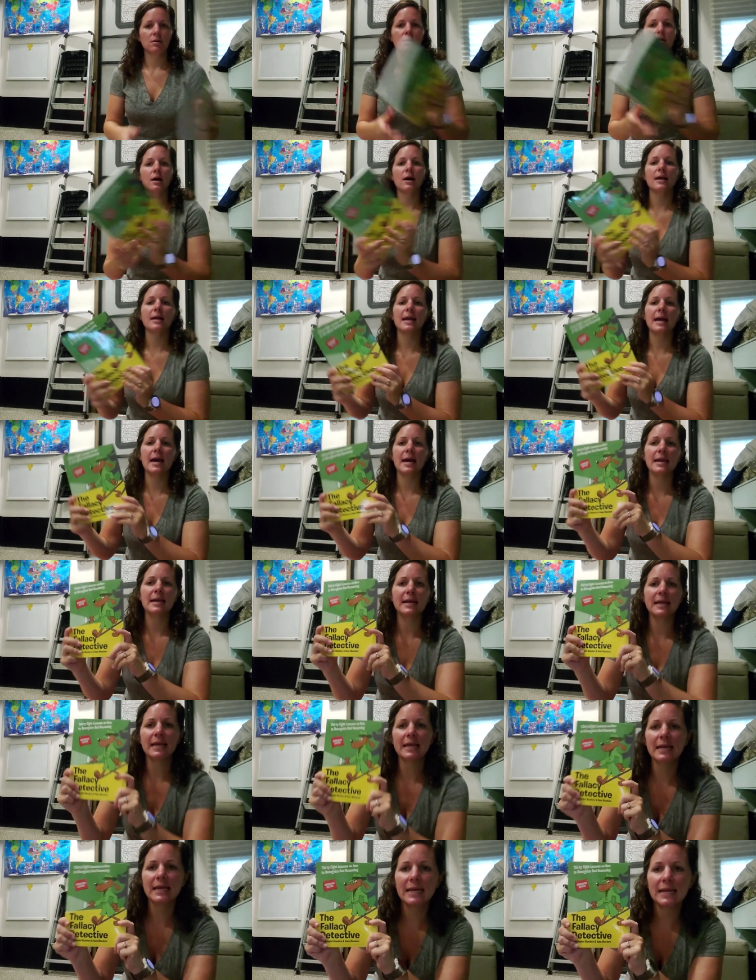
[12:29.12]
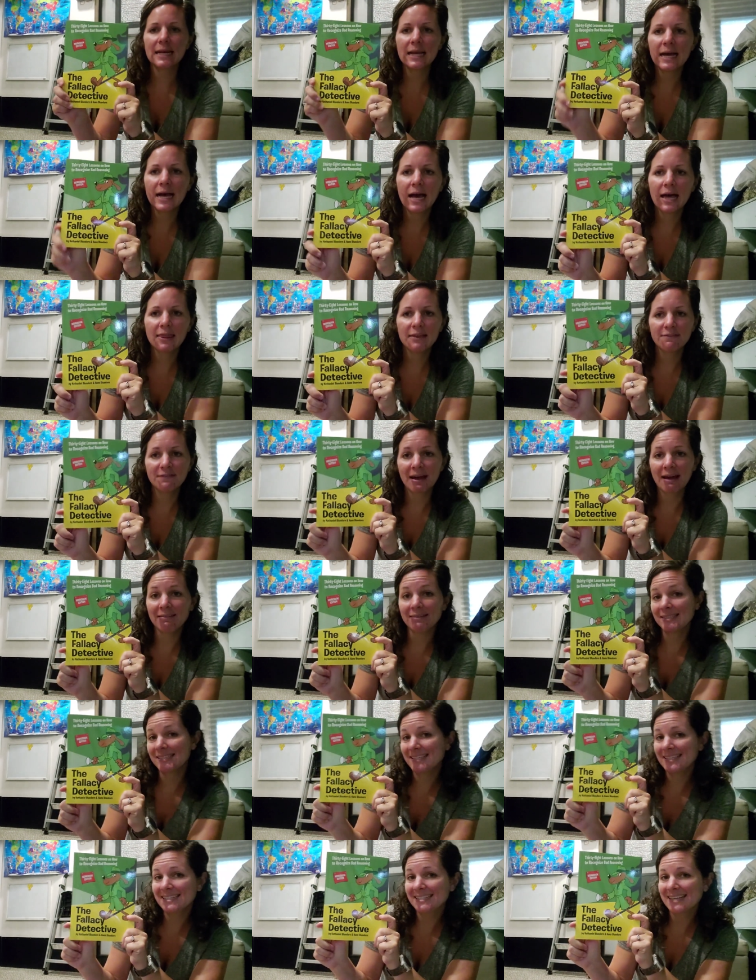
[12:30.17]
I added in The
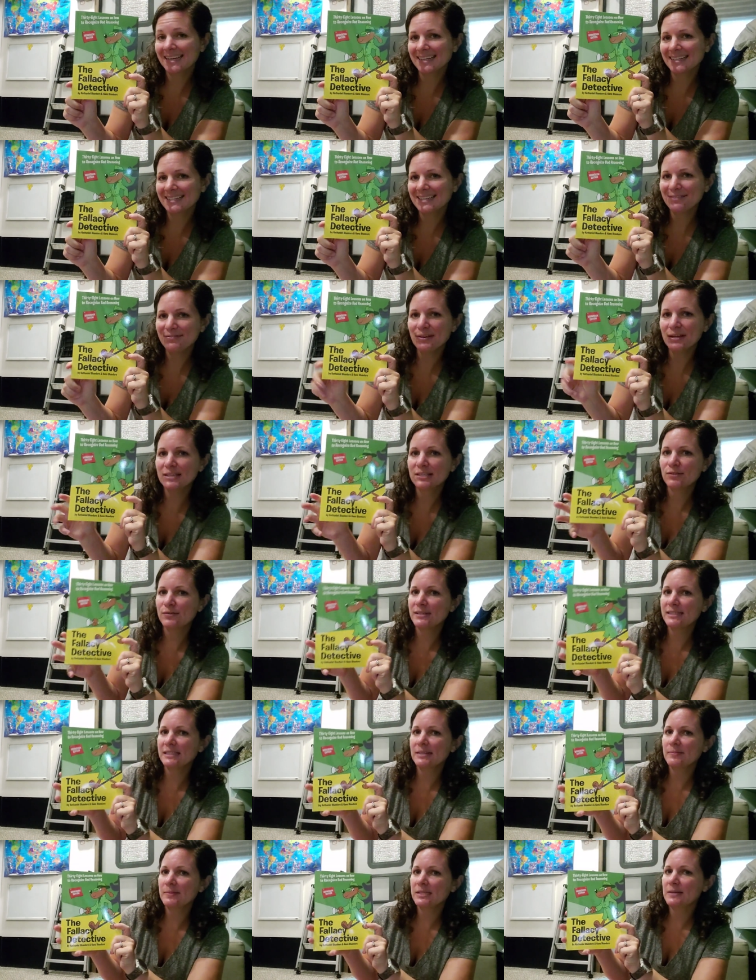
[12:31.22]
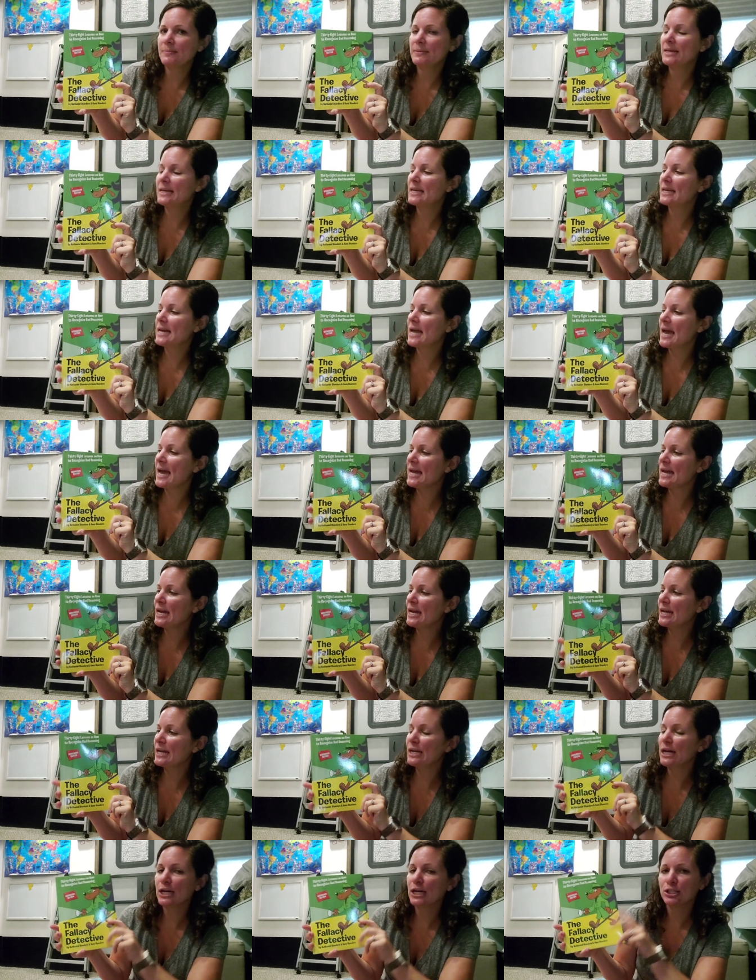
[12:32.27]
Fallacy Detective. So this seems to be
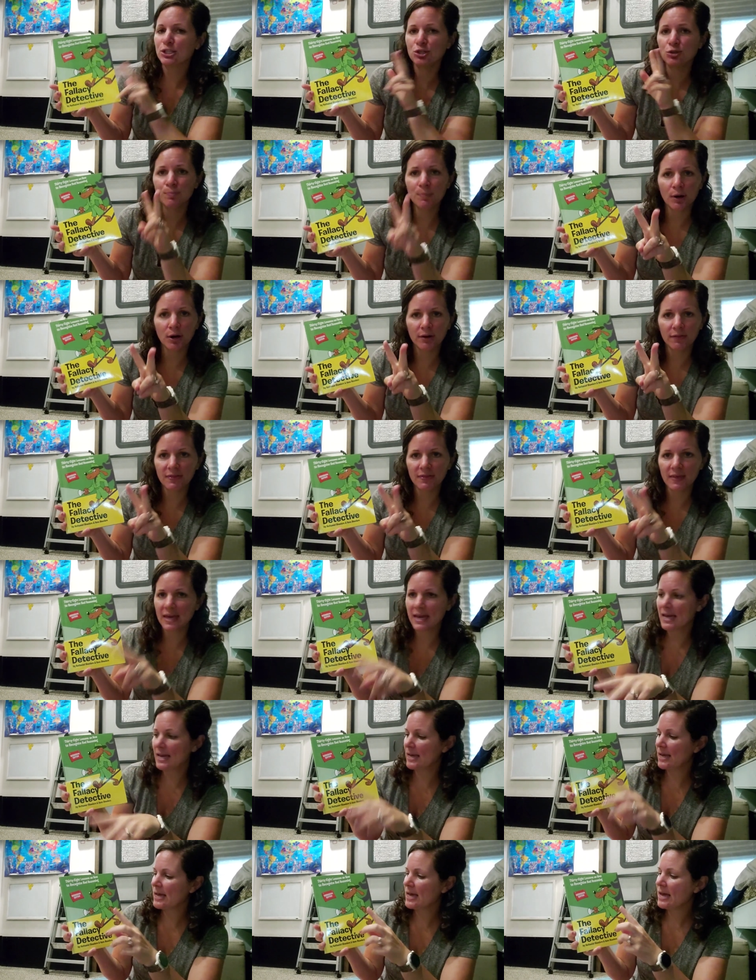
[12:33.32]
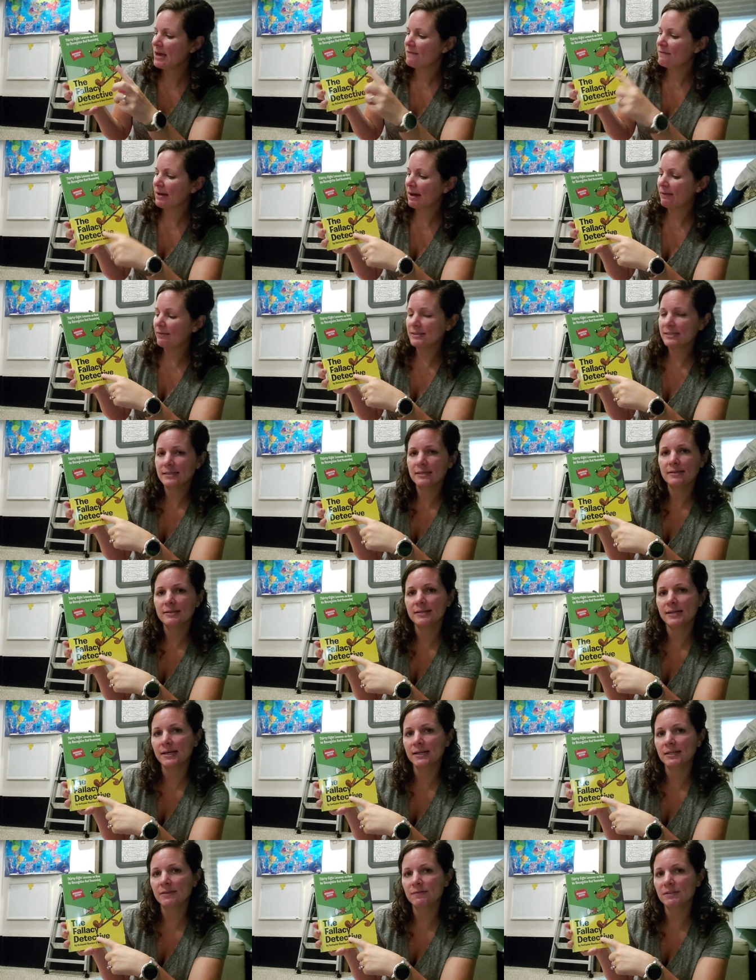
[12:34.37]
a, a two-part thing. Fallacy
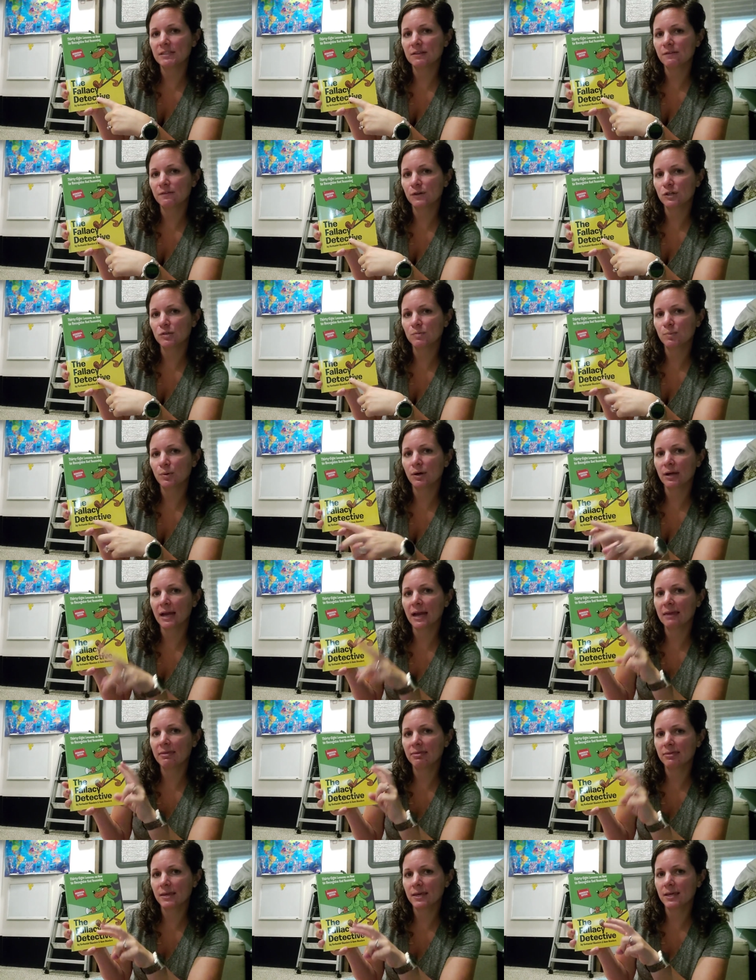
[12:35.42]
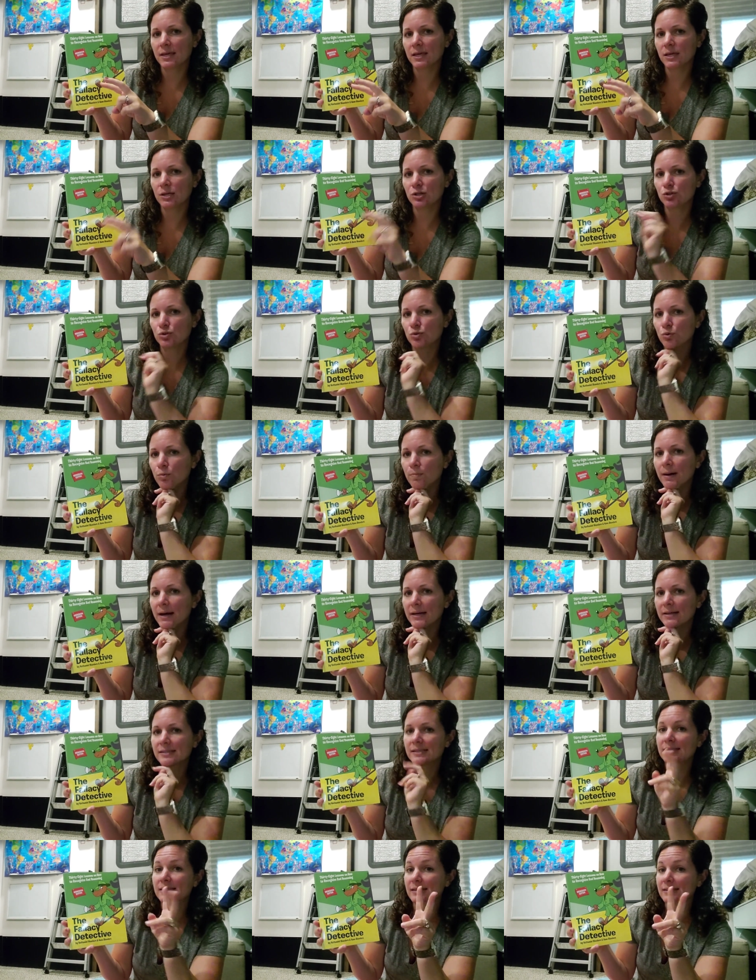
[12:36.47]
Detective is the first book, and Thinking
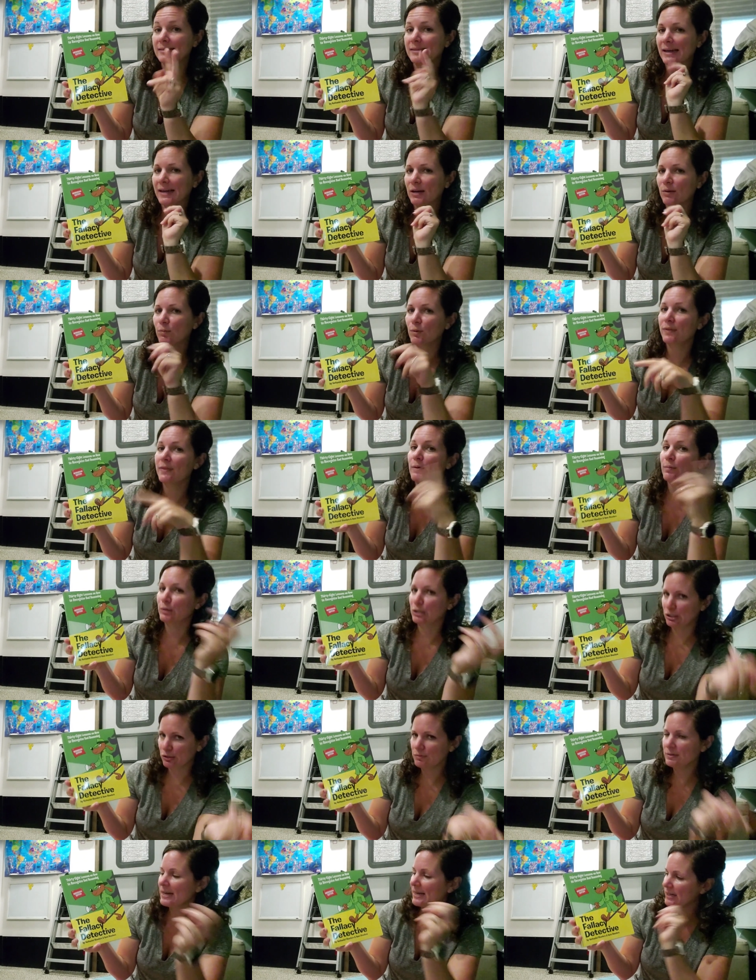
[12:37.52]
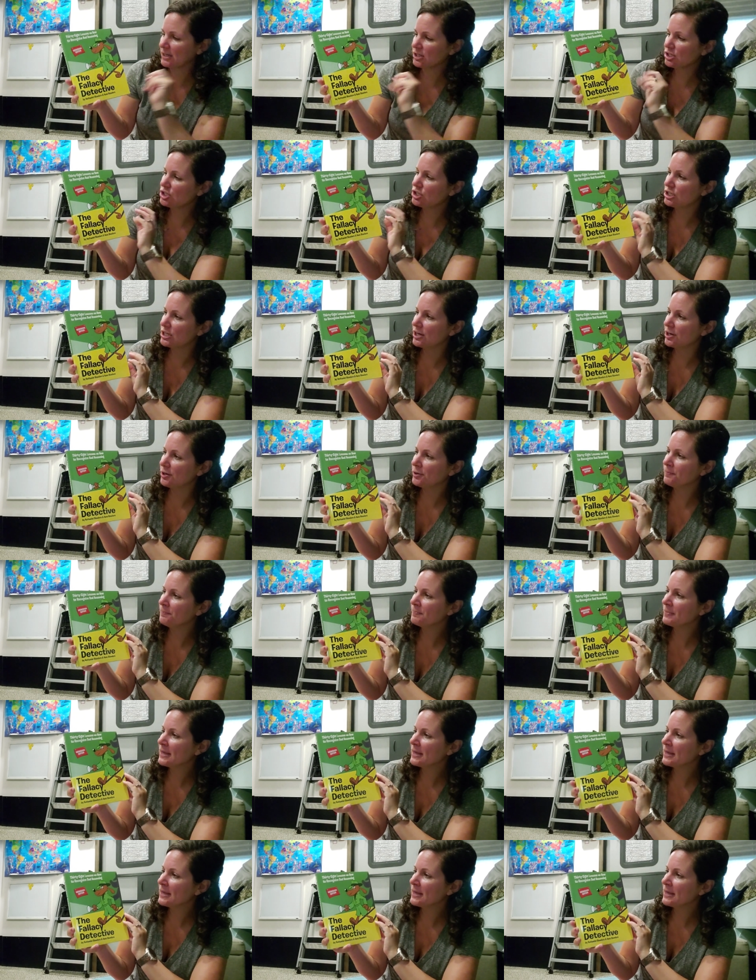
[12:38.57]
Toolbox is the second one that we'll do next year.